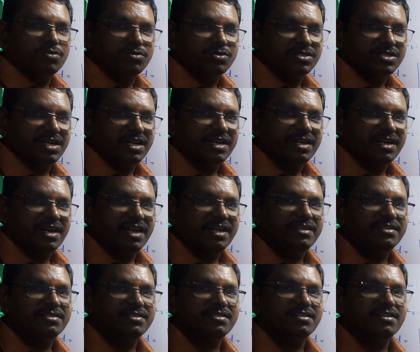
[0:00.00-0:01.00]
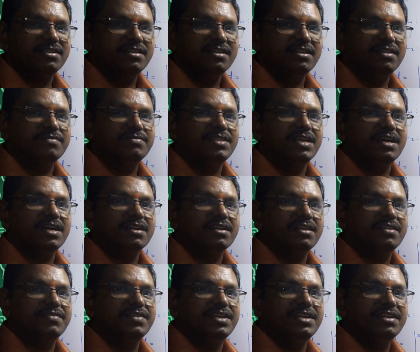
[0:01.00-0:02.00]
two straight lines if they
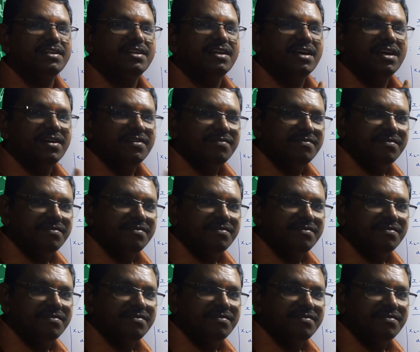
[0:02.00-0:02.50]
are given in